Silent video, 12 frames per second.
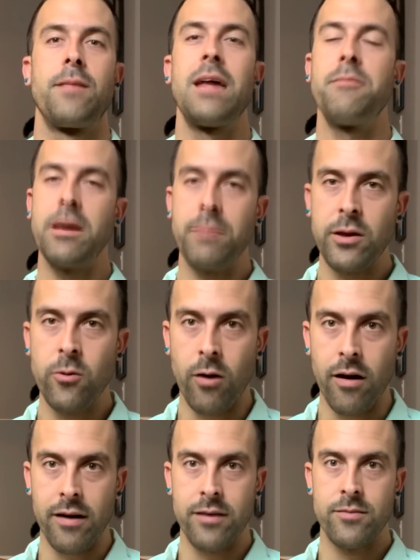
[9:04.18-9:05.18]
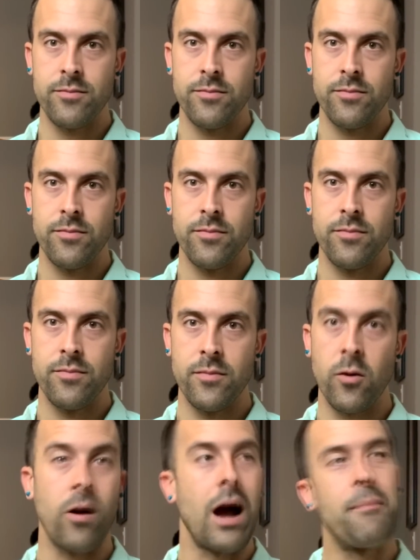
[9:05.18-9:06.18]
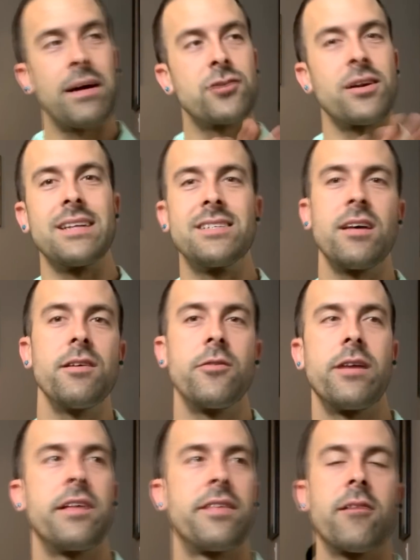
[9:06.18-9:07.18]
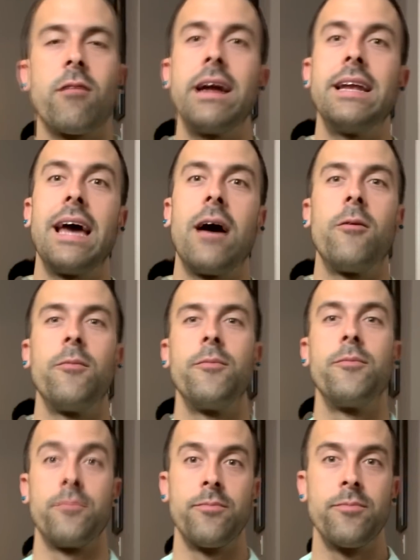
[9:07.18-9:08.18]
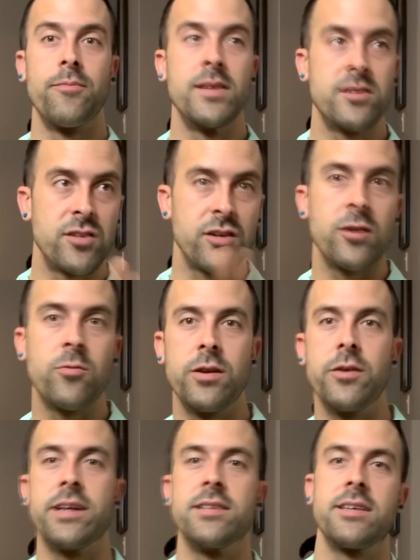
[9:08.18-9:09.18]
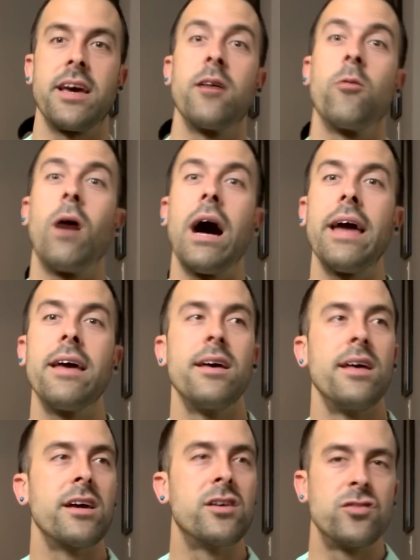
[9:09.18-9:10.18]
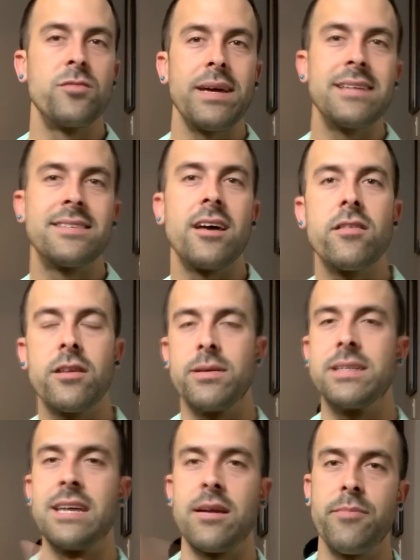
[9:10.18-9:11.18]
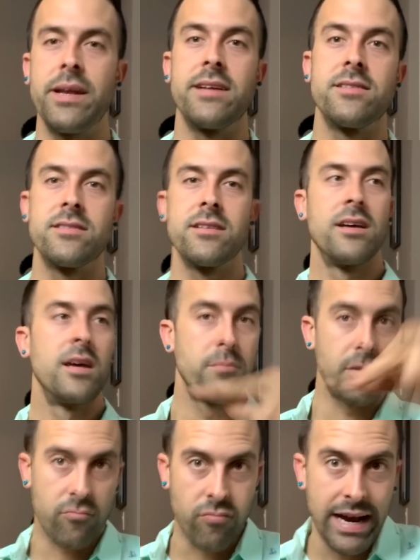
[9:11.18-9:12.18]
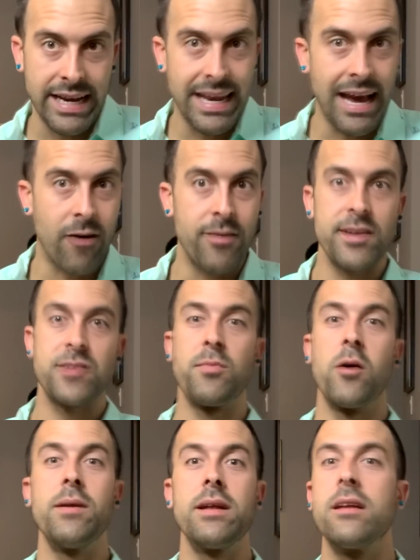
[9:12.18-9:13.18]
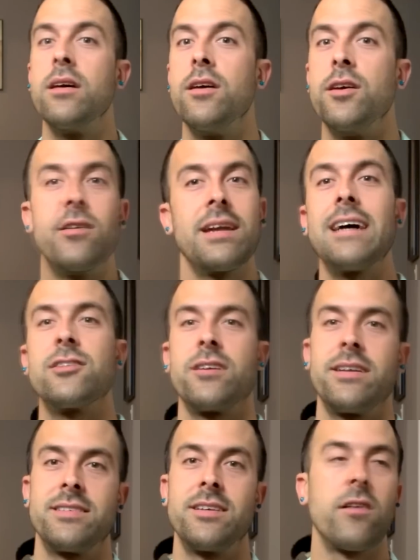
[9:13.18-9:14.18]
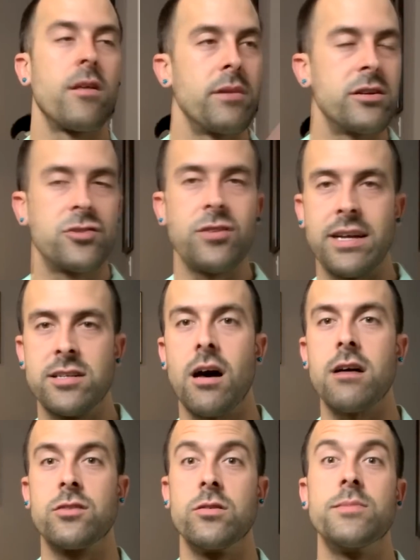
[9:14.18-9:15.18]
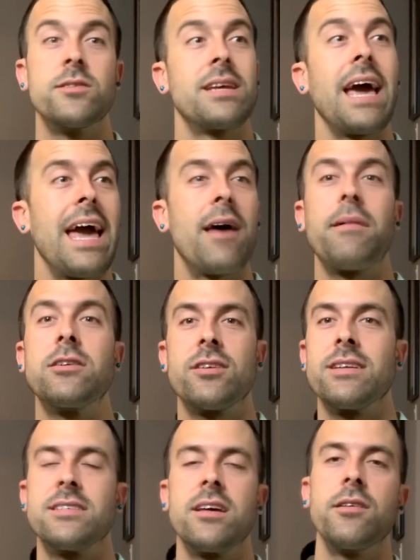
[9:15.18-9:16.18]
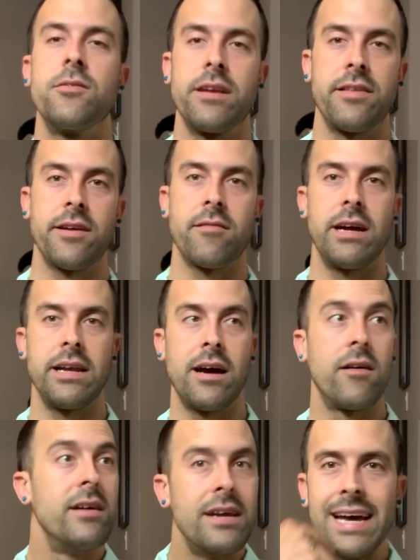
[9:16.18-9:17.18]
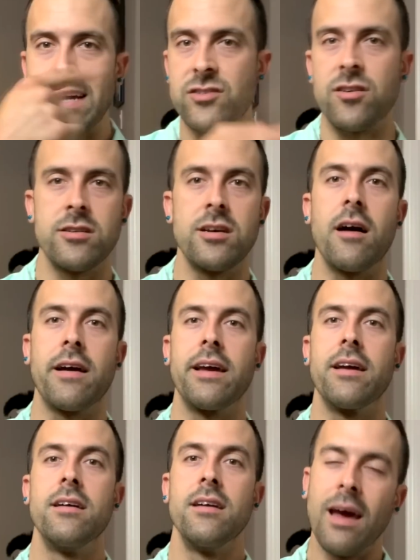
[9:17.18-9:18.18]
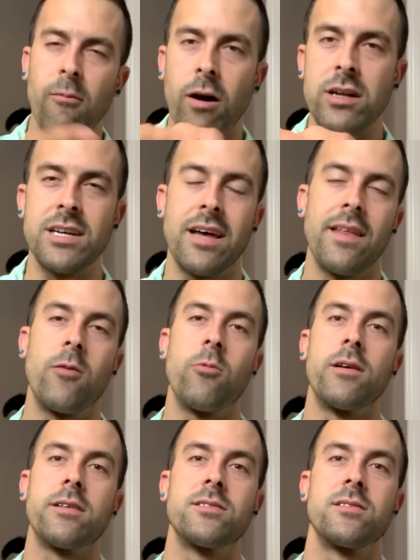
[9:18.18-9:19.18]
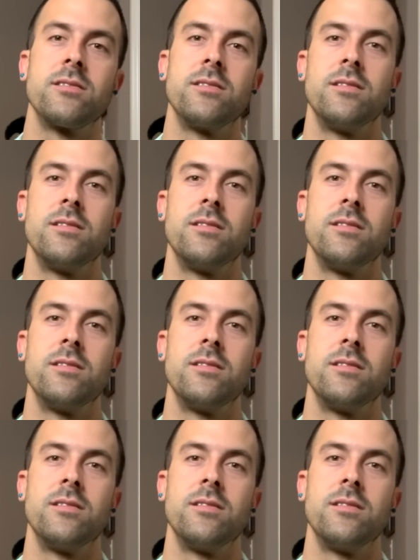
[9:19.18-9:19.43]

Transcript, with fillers: And maybe you are. Or I'm not trying to sell you anything right now. This is a good one you can say. Why? Because you may sell them in 10 minutes. But right now, in this moment, you're not trying to sell them. You're just trying to talk to them. So say, hey, I'm not trying to sell you anything right now. And start talking and watch how that works.